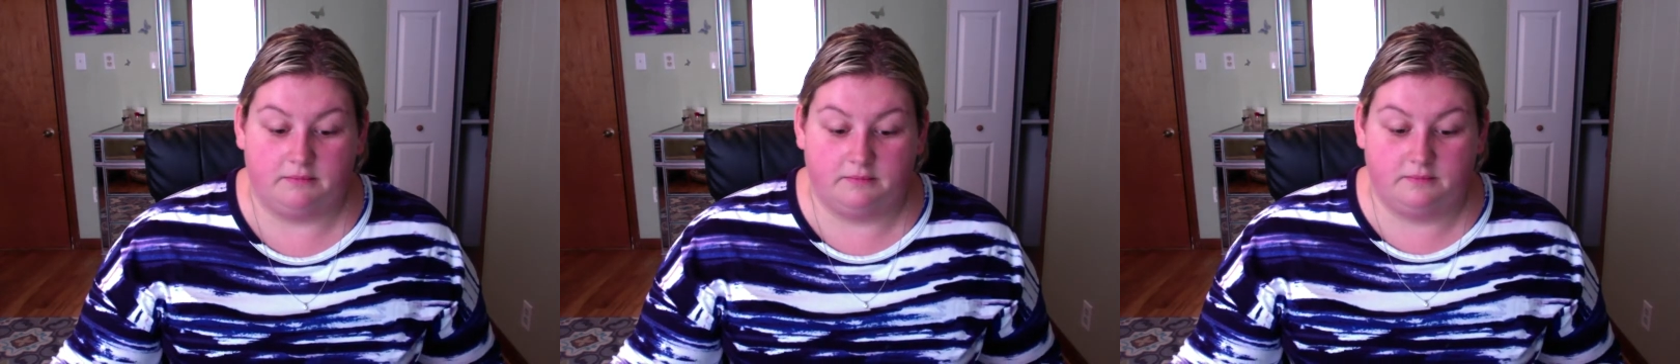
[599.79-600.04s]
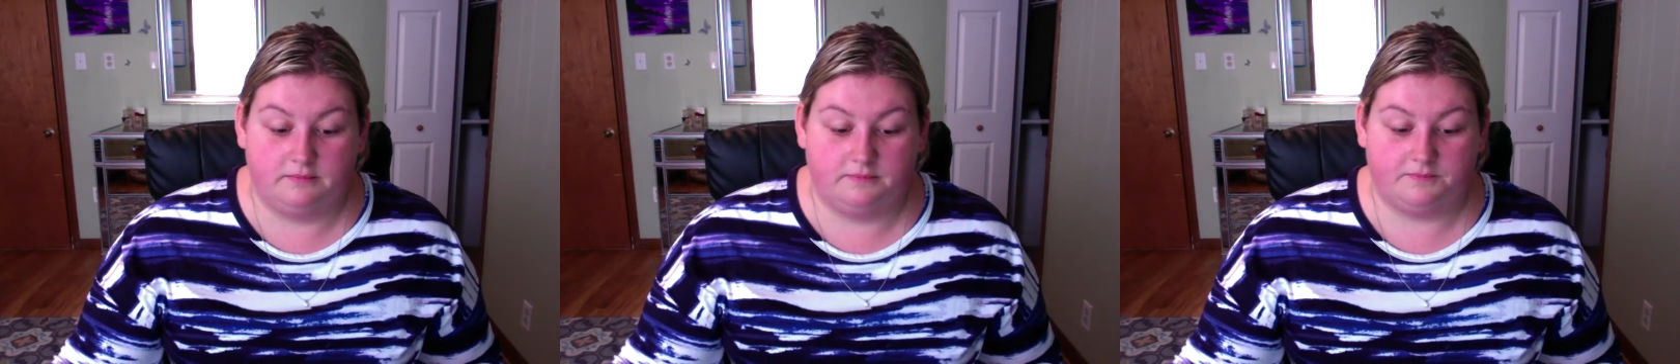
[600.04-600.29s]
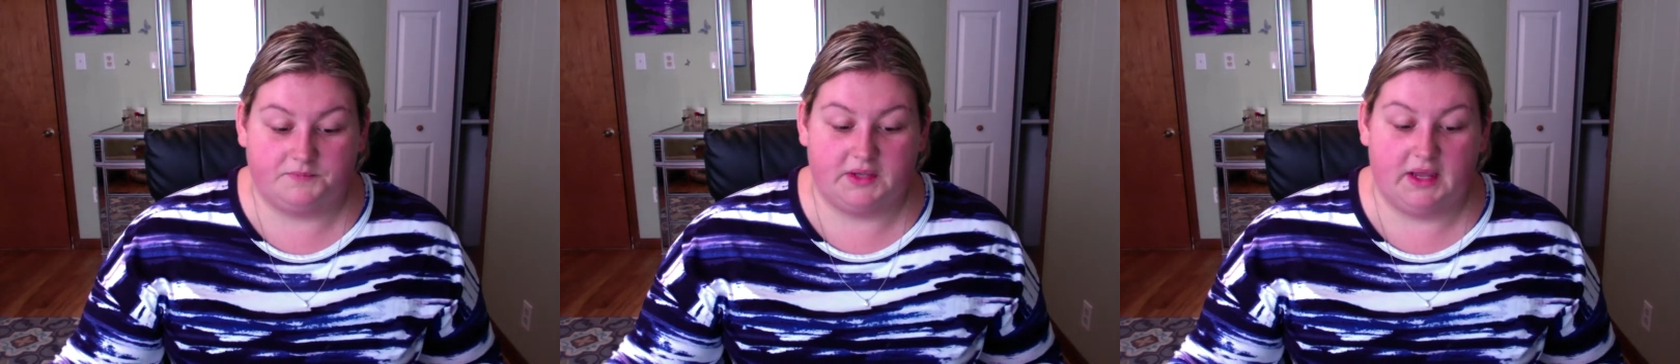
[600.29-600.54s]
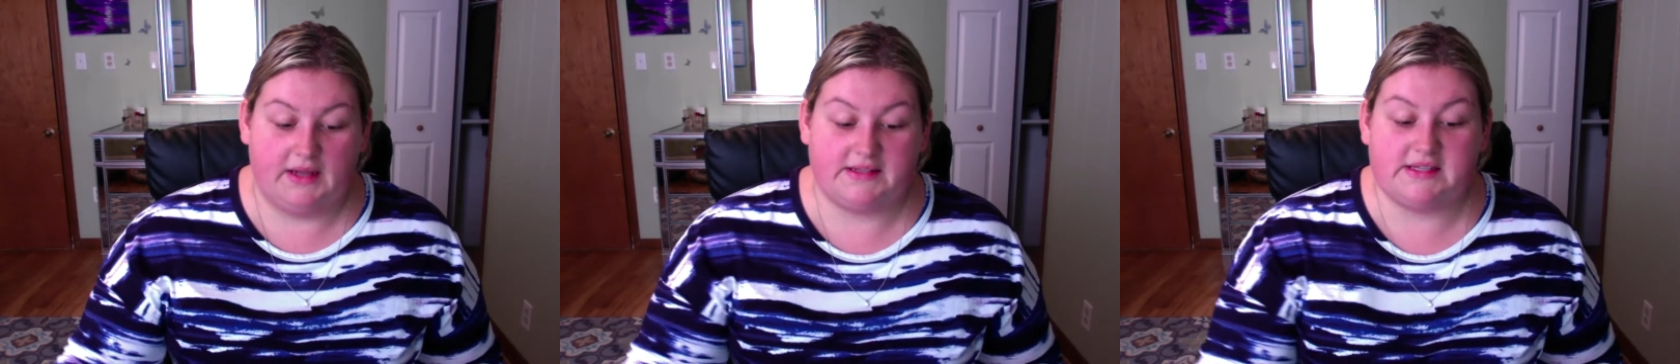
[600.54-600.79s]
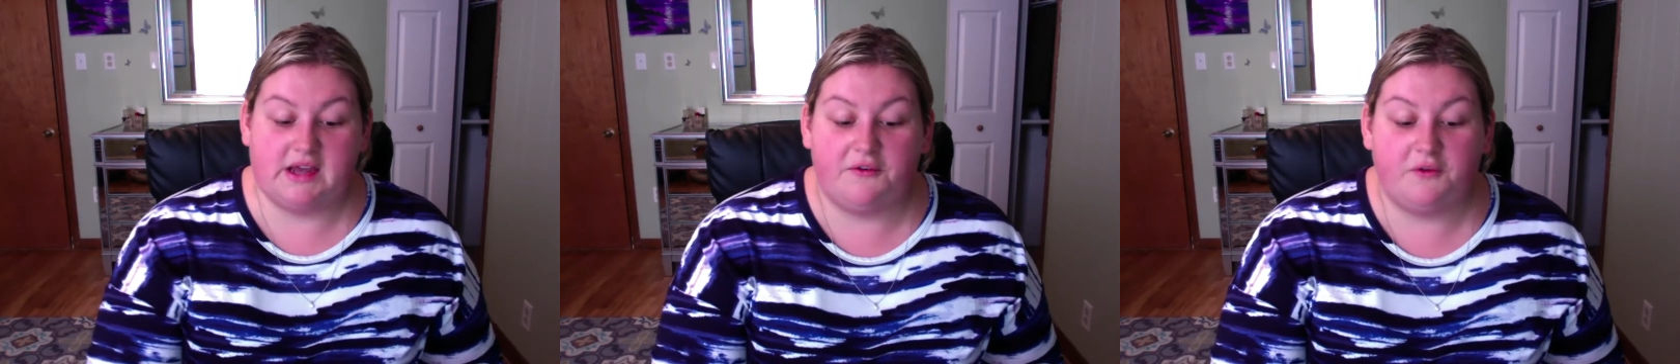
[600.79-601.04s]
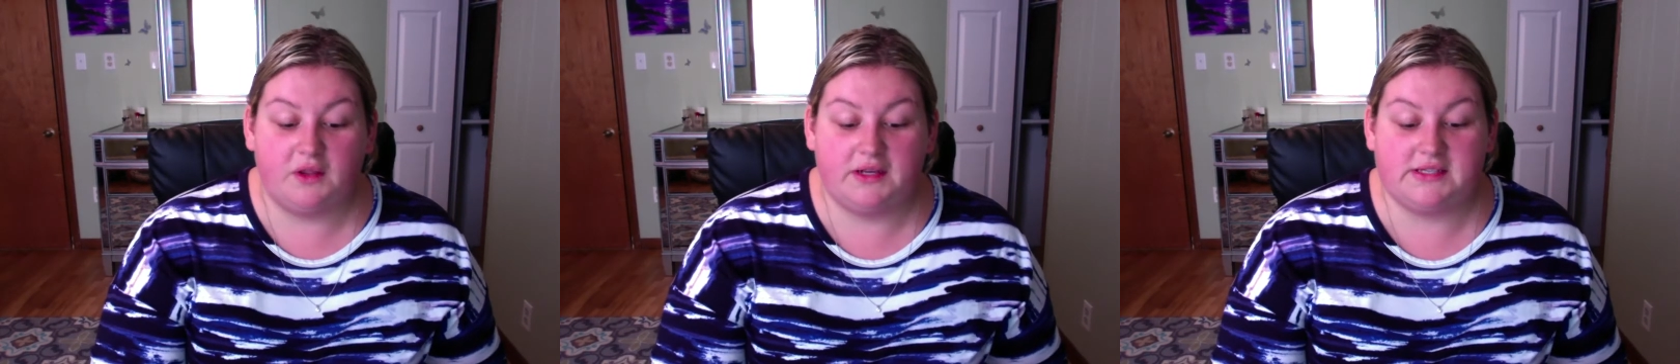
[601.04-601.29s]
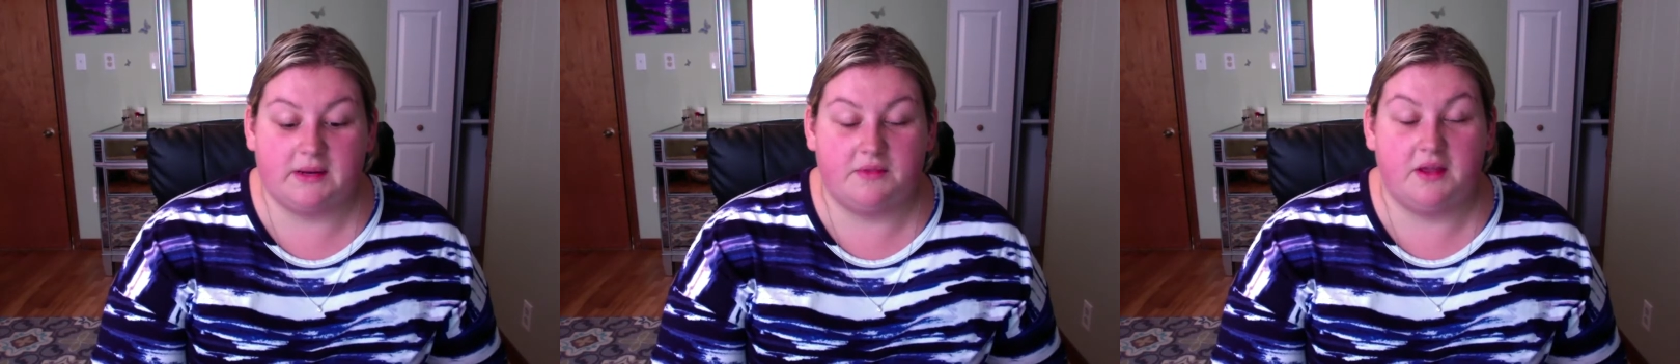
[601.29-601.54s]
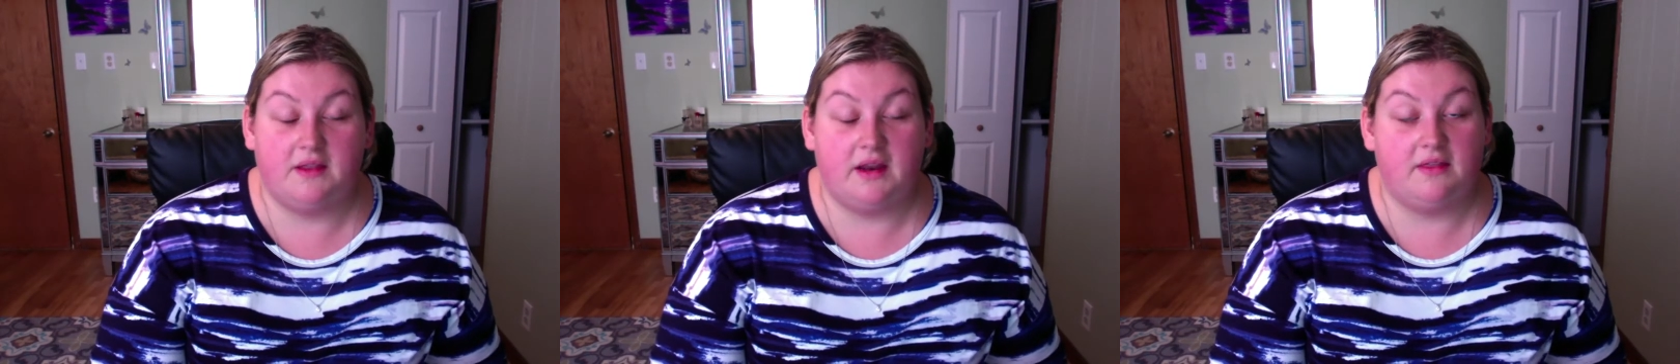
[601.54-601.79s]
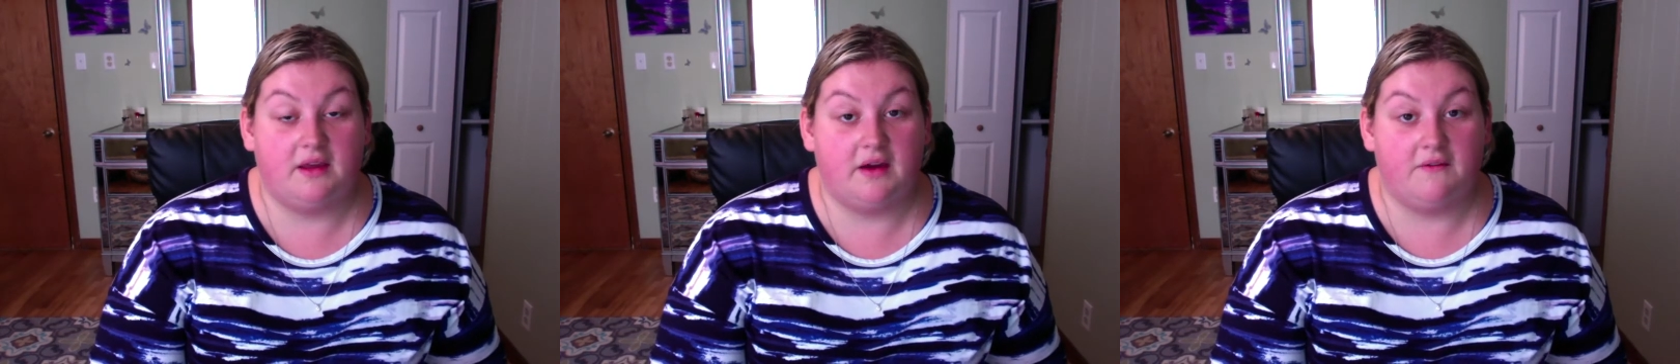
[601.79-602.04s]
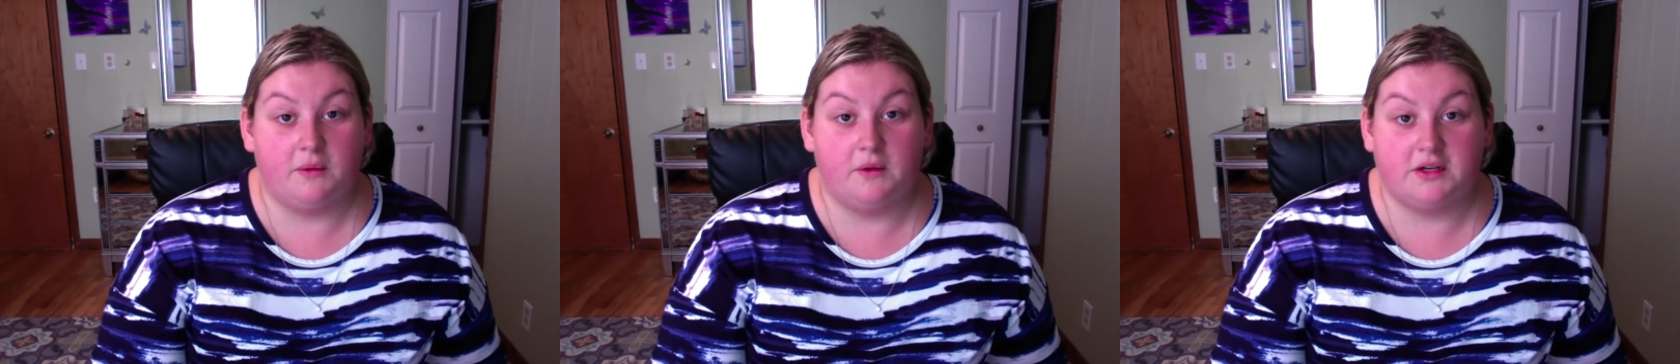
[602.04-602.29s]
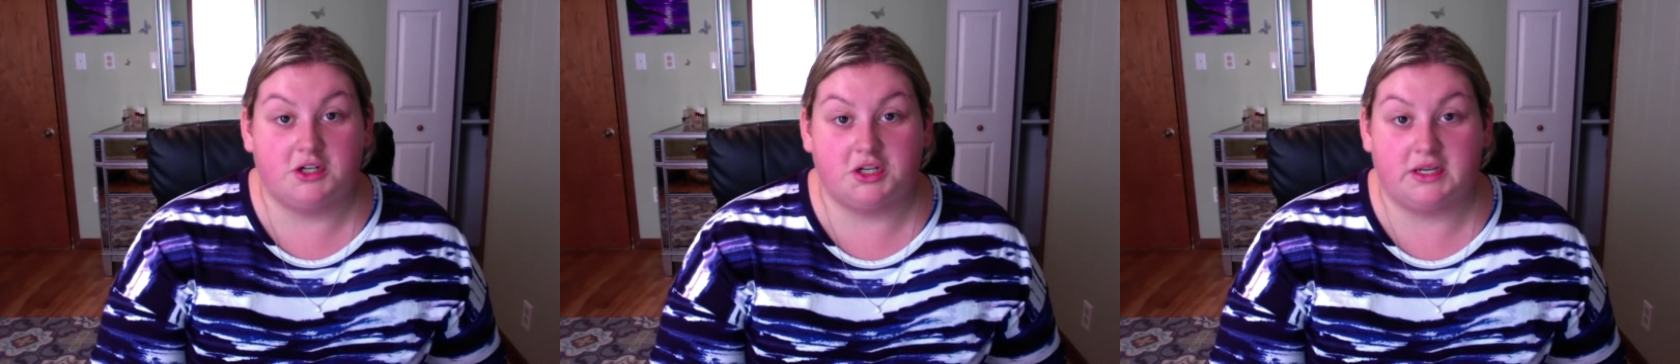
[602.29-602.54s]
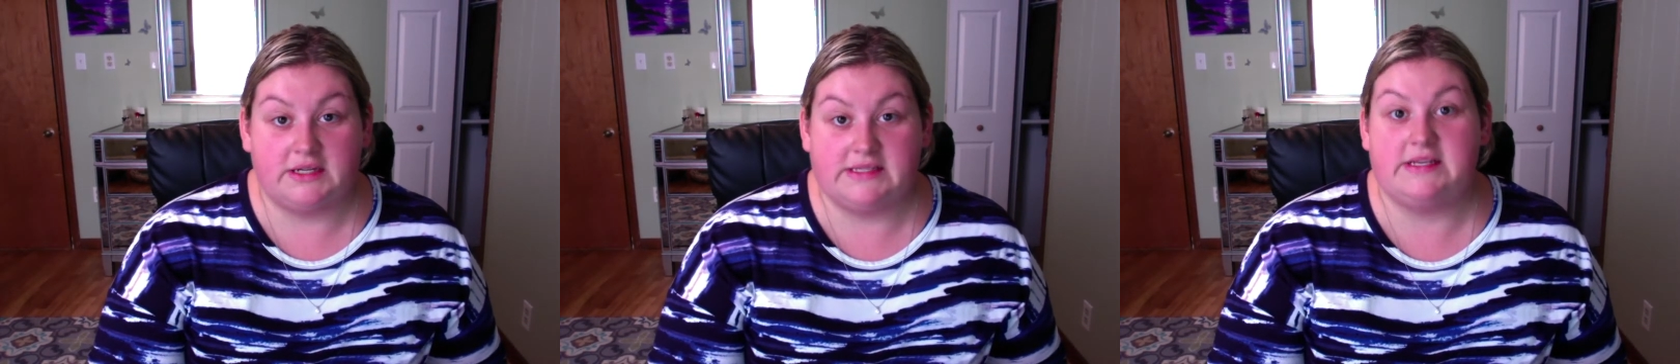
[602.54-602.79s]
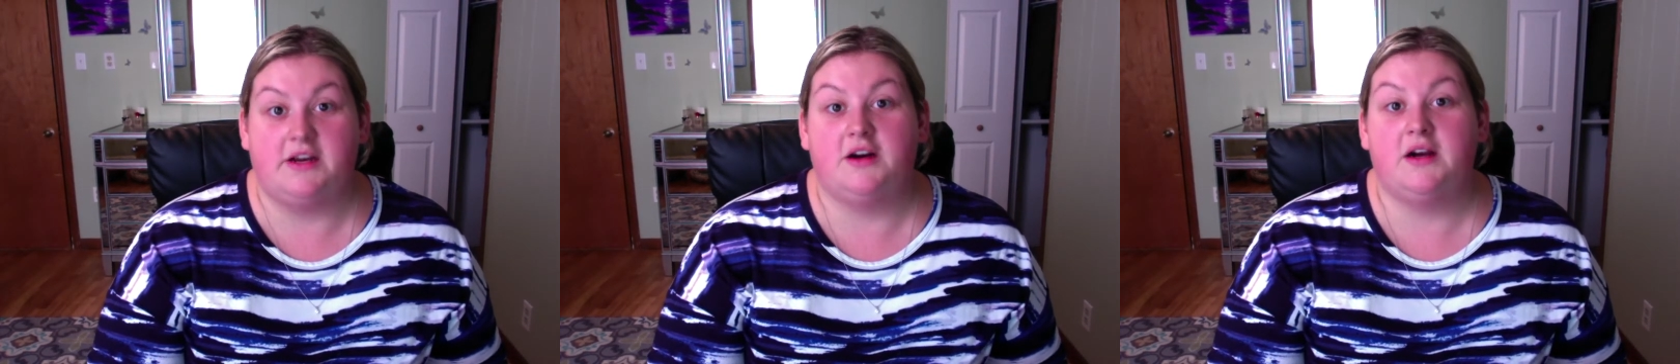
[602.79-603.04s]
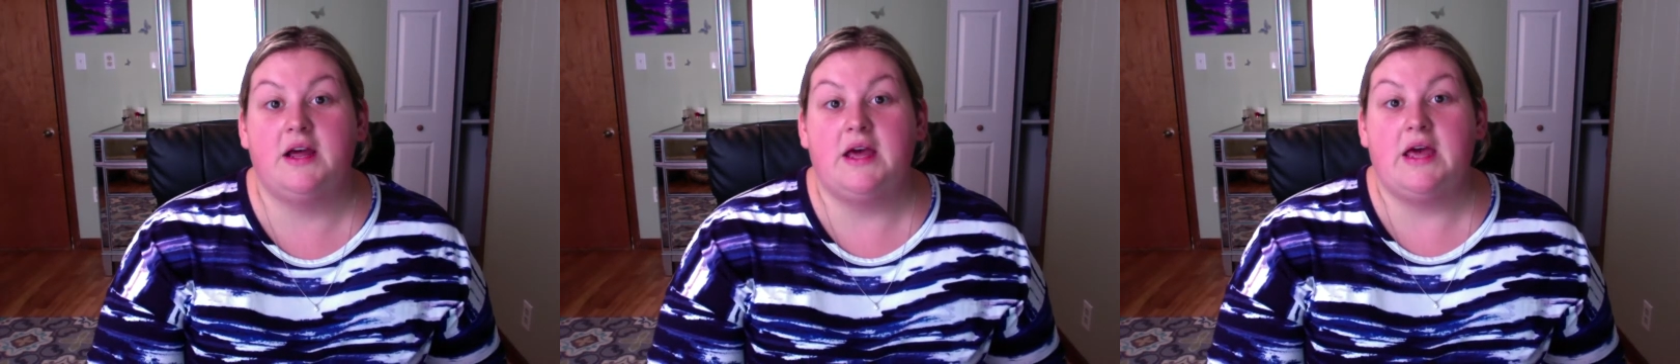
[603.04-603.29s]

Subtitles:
It's definitely something that I think everyone should consider.